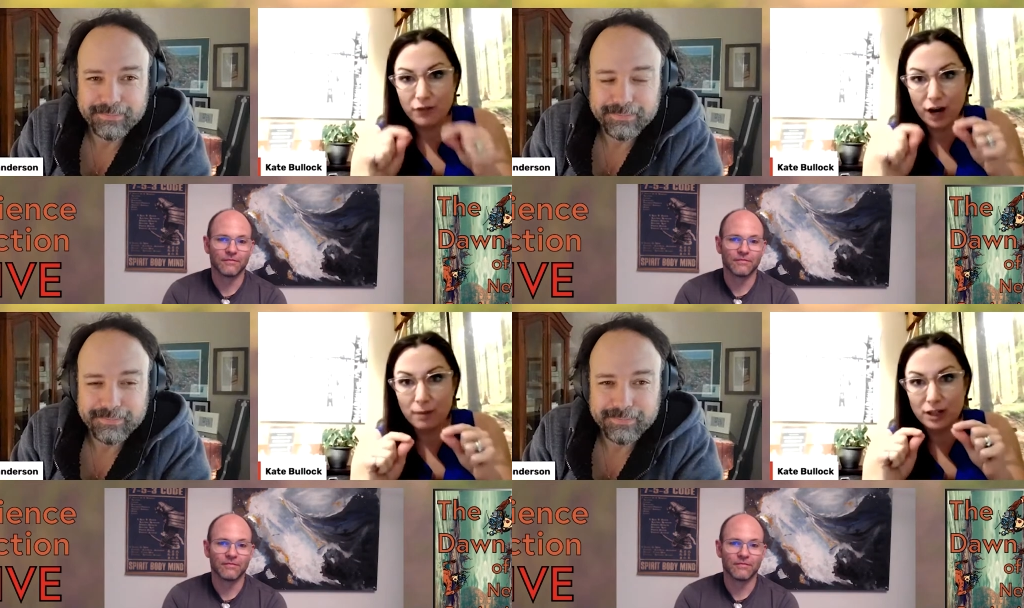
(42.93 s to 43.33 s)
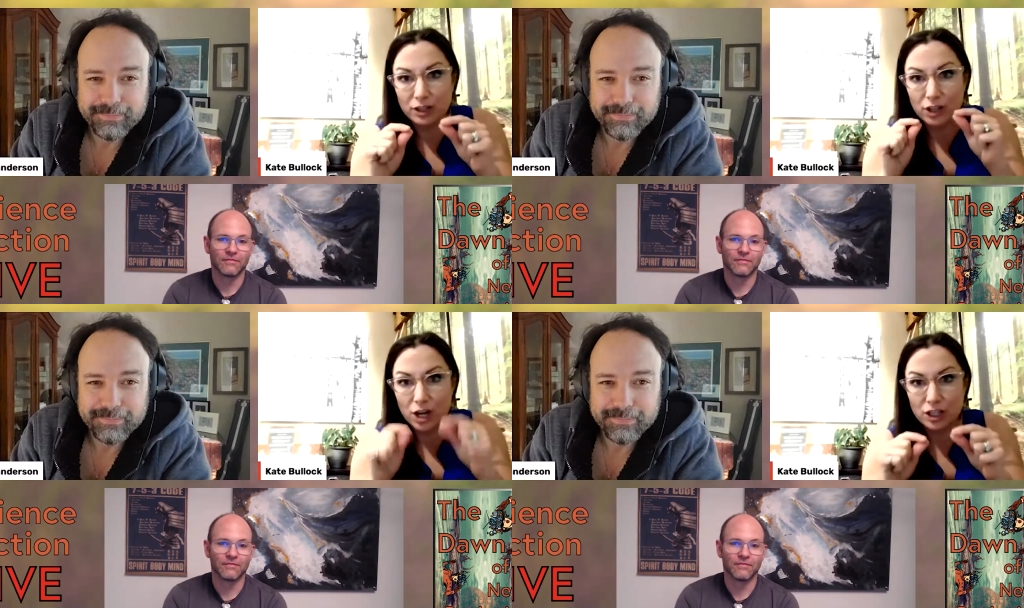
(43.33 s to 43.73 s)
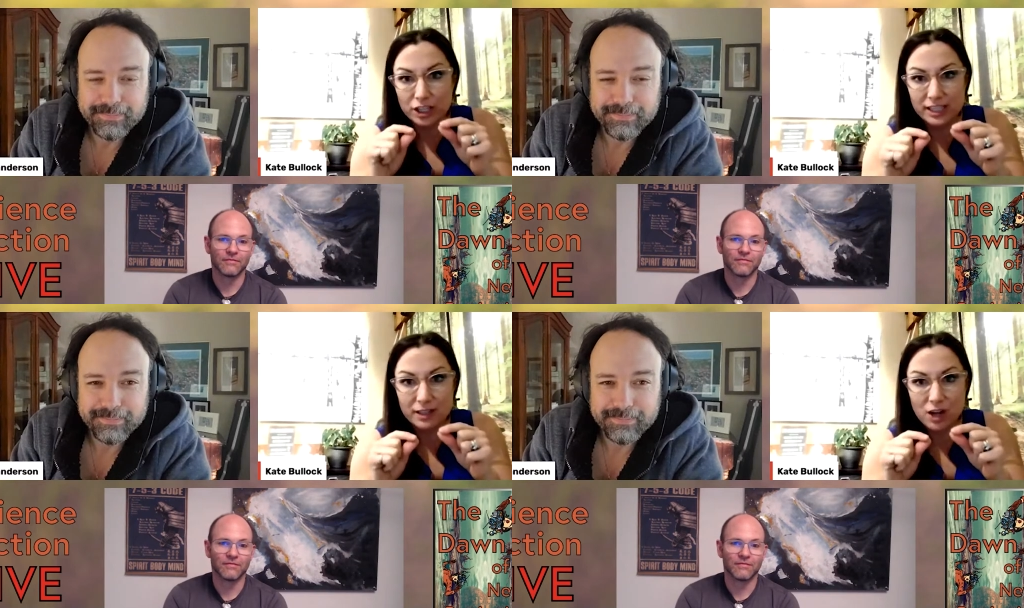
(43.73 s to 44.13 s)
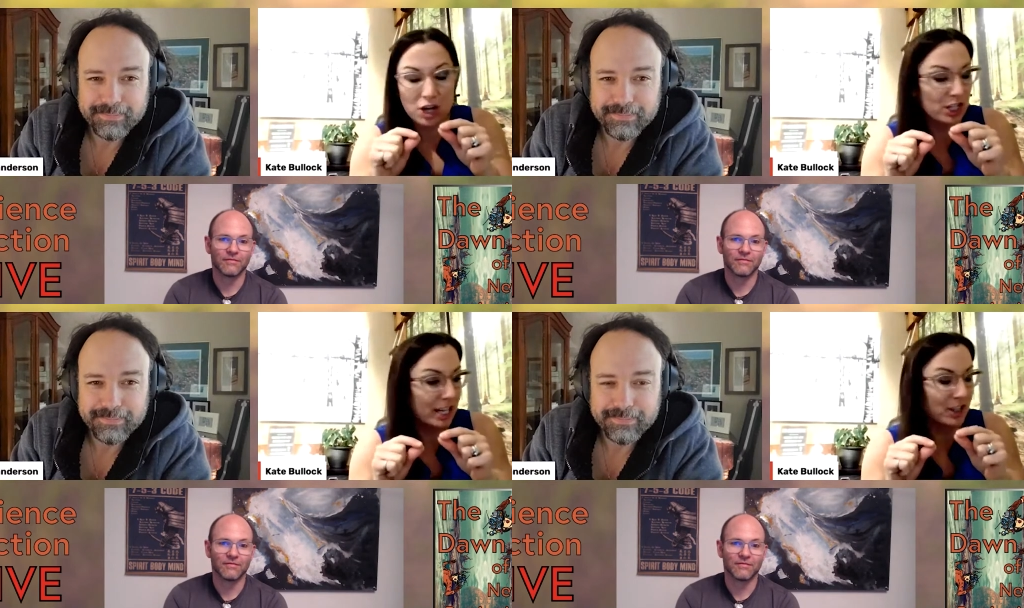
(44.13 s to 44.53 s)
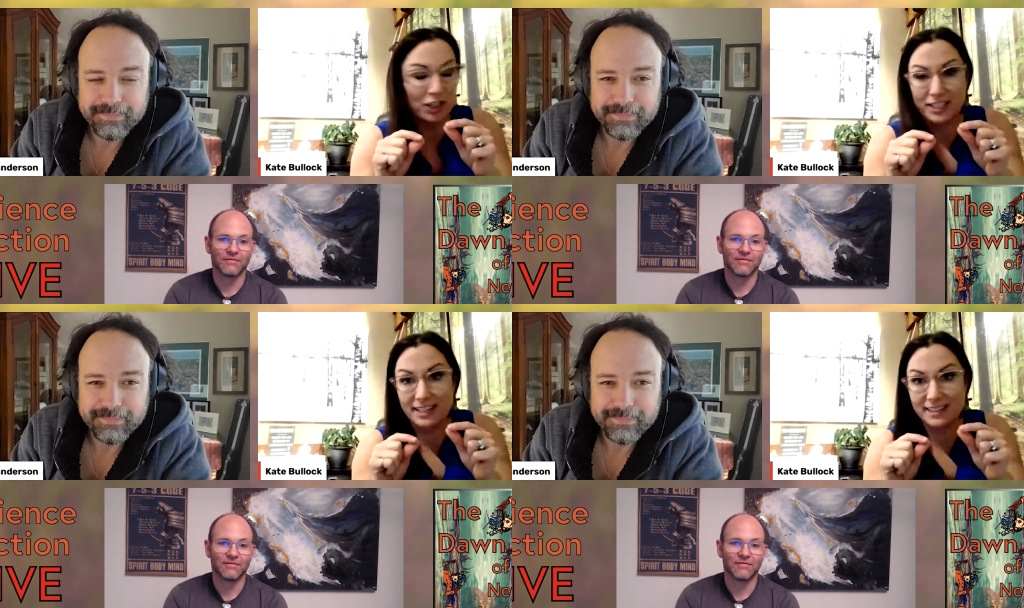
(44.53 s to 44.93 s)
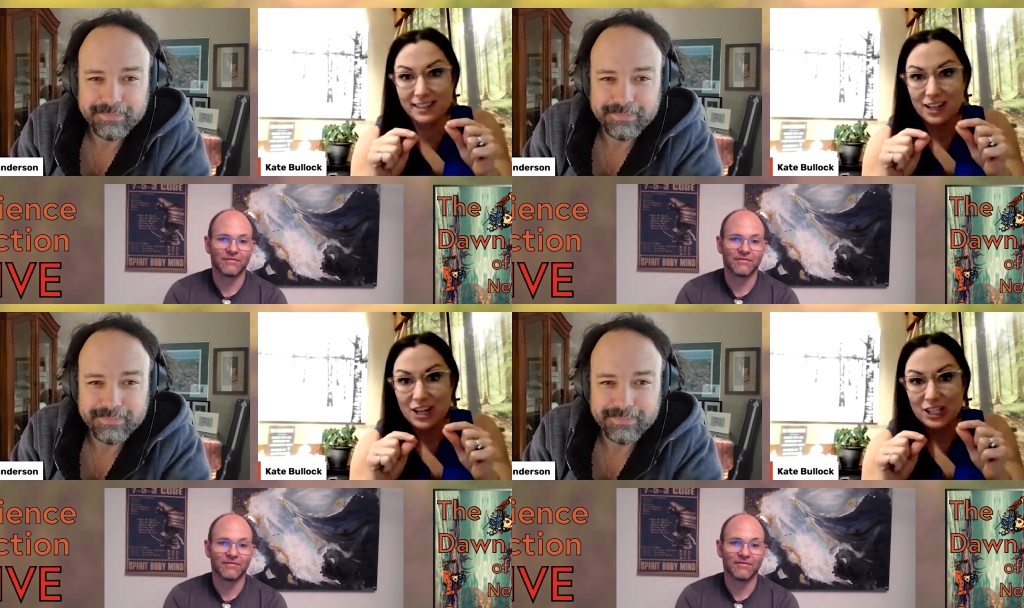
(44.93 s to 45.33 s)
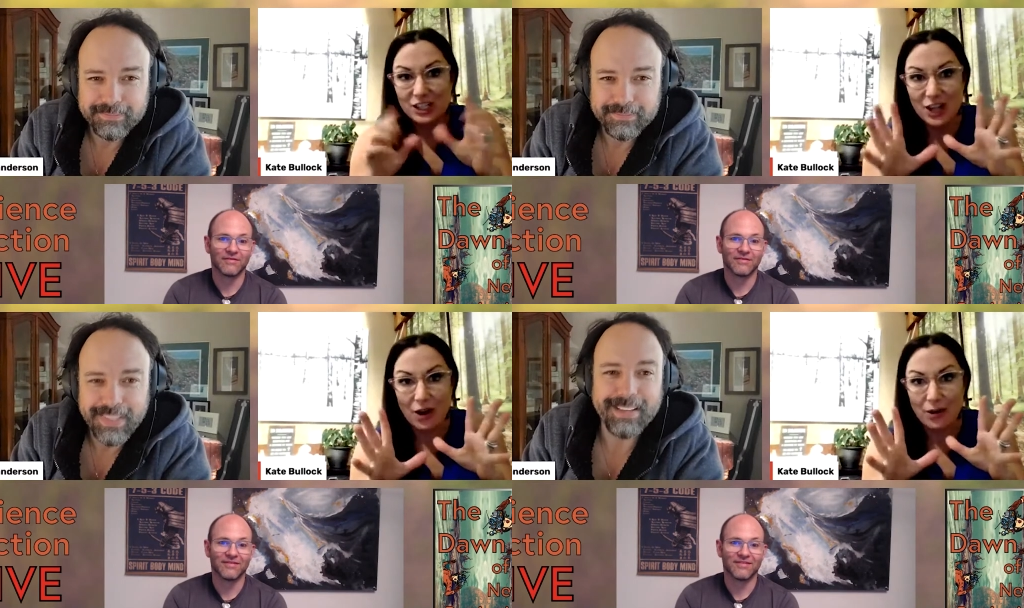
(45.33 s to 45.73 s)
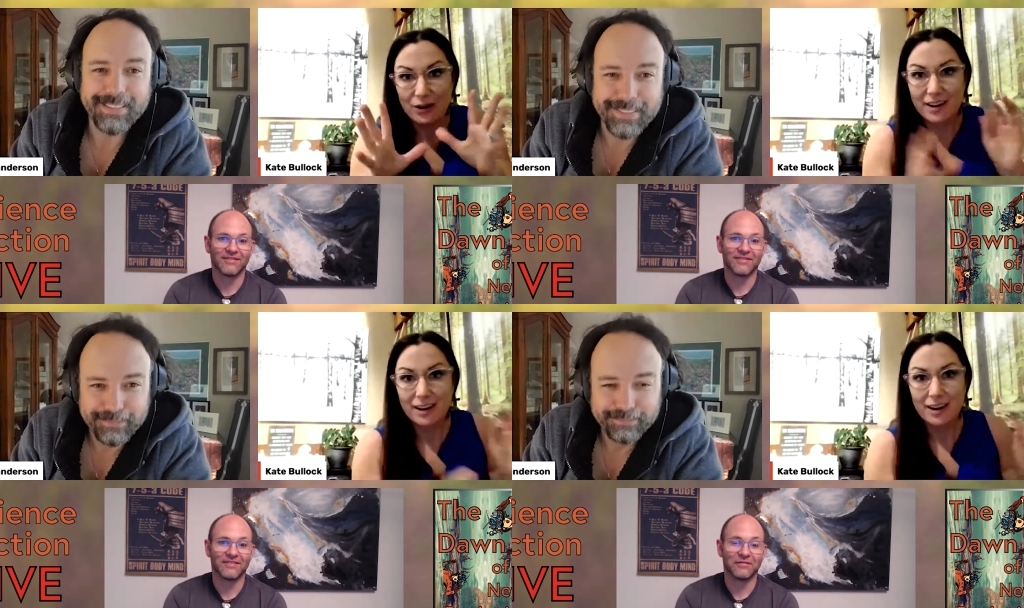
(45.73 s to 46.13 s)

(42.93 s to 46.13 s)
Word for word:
Speaker 1: environmental conscious, conscientiousness. So yes.